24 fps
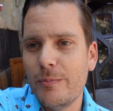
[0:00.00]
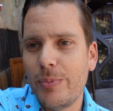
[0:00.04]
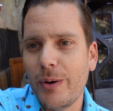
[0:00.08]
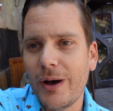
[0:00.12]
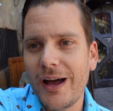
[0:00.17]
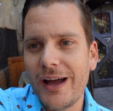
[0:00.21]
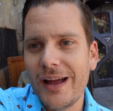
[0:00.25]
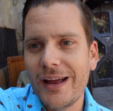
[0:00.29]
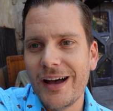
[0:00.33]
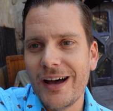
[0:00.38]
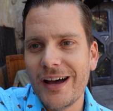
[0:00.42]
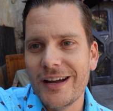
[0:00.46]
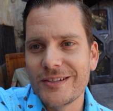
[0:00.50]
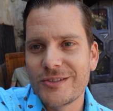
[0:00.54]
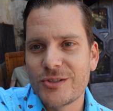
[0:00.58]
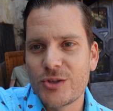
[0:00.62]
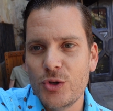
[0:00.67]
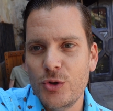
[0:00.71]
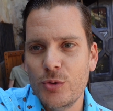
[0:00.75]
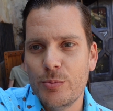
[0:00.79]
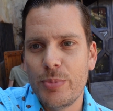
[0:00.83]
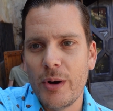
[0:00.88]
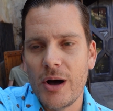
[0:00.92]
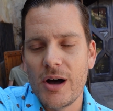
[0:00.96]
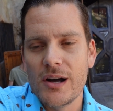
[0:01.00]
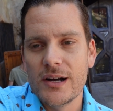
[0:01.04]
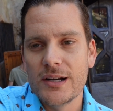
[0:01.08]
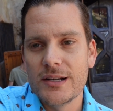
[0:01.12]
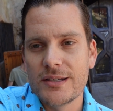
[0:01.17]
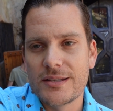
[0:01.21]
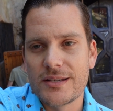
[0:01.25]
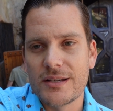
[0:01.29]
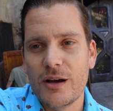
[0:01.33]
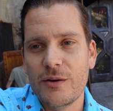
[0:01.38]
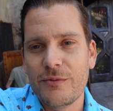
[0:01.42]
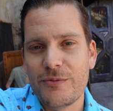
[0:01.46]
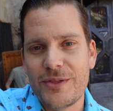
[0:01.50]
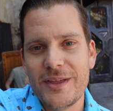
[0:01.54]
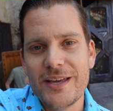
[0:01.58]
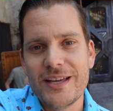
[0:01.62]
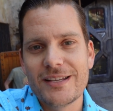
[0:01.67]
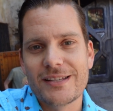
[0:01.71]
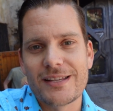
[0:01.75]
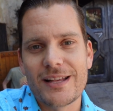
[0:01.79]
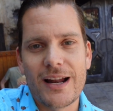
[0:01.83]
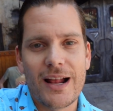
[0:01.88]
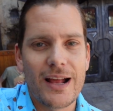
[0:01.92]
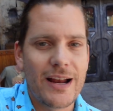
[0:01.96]
by 2 bugs of
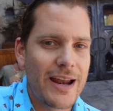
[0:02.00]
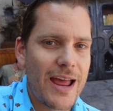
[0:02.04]
things that I